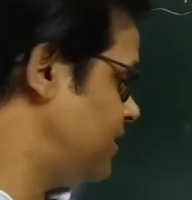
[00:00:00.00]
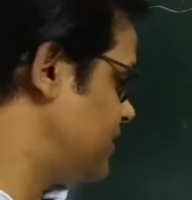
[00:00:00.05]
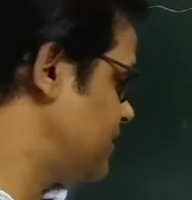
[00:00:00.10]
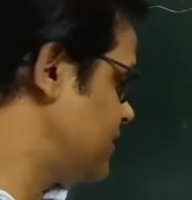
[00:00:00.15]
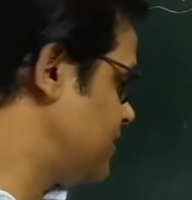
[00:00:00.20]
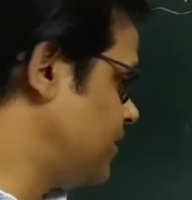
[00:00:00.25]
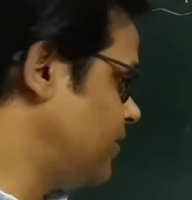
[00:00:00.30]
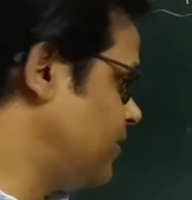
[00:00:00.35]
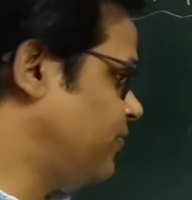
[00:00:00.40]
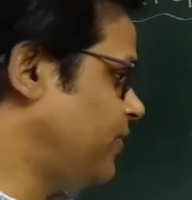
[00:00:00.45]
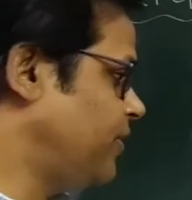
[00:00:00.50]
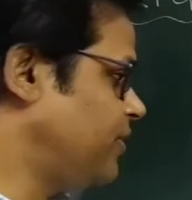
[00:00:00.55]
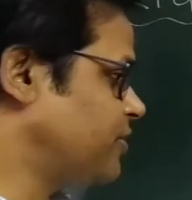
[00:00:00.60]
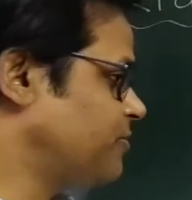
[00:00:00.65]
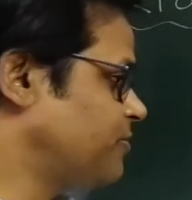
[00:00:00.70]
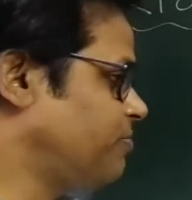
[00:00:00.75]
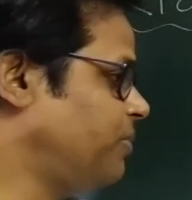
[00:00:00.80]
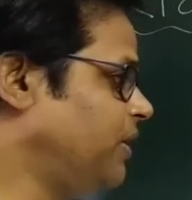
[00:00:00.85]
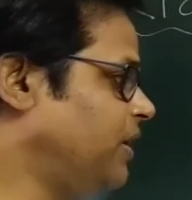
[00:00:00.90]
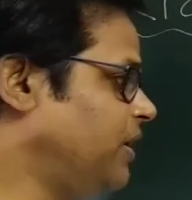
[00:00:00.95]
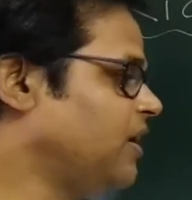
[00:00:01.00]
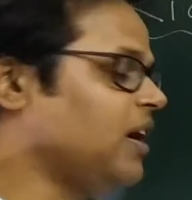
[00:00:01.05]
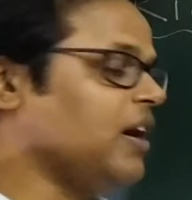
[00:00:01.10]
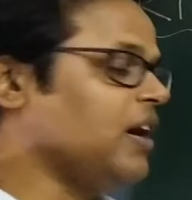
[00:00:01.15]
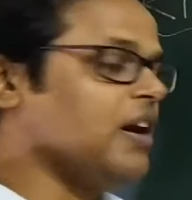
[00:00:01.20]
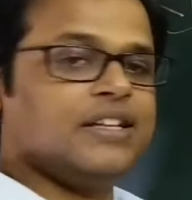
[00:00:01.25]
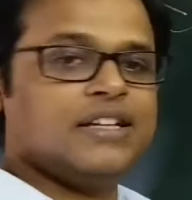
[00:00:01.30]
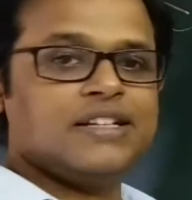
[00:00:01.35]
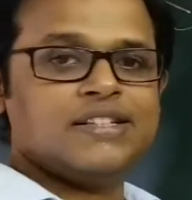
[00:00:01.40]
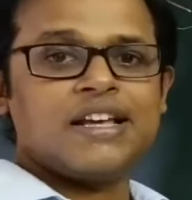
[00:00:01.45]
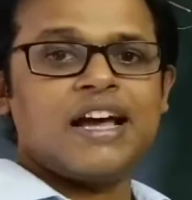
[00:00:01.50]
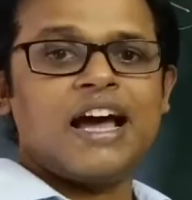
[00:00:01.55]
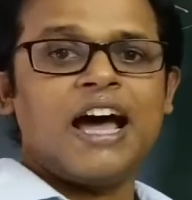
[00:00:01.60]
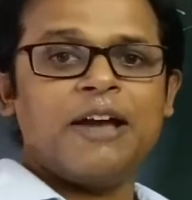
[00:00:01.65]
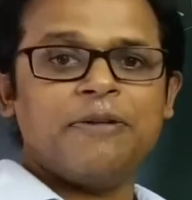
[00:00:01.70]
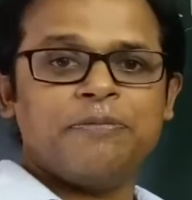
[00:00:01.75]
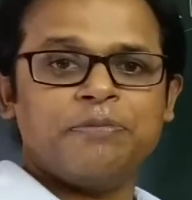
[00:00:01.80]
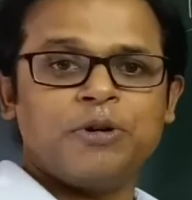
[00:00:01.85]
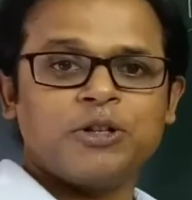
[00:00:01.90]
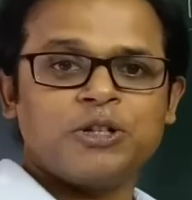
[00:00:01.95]
surface PR, that is the
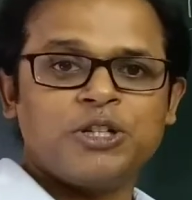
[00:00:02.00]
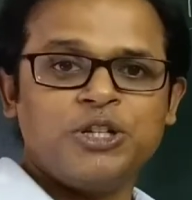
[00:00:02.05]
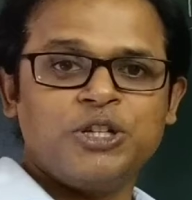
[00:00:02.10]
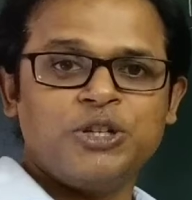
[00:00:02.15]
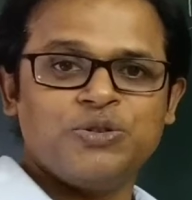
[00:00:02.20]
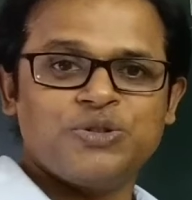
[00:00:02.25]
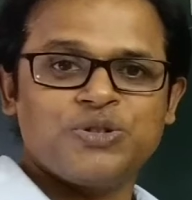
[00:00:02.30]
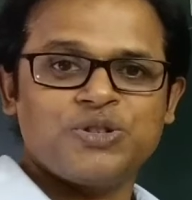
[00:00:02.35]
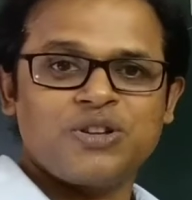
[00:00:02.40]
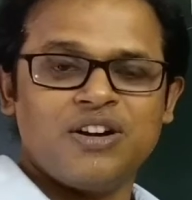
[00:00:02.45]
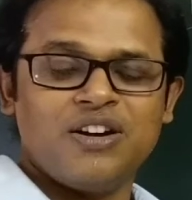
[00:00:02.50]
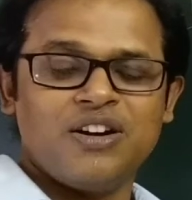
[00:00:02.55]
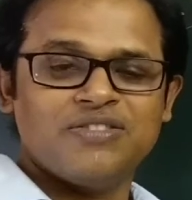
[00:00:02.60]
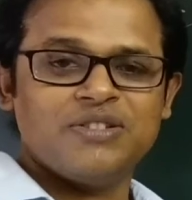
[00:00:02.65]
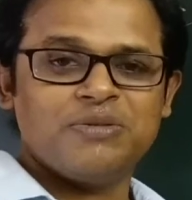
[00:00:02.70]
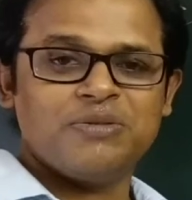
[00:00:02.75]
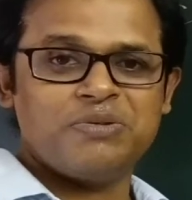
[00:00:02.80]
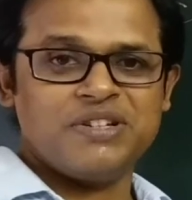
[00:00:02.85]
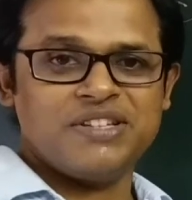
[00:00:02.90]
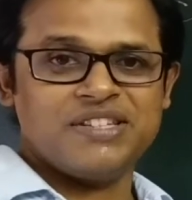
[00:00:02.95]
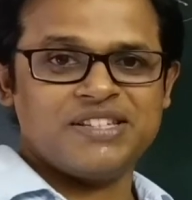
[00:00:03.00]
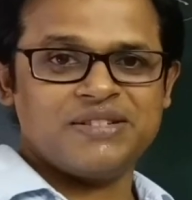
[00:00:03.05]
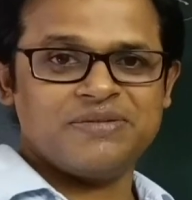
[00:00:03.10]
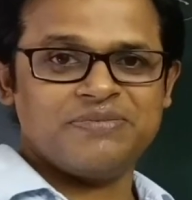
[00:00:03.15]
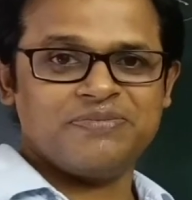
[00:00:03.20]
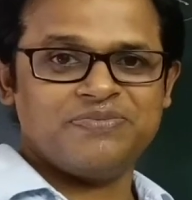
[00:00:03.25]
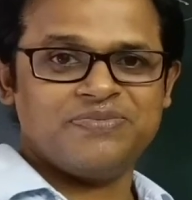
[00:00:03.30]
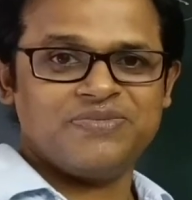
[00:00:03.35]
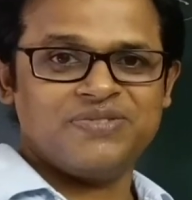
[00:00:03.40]
hypotenuse of the prism.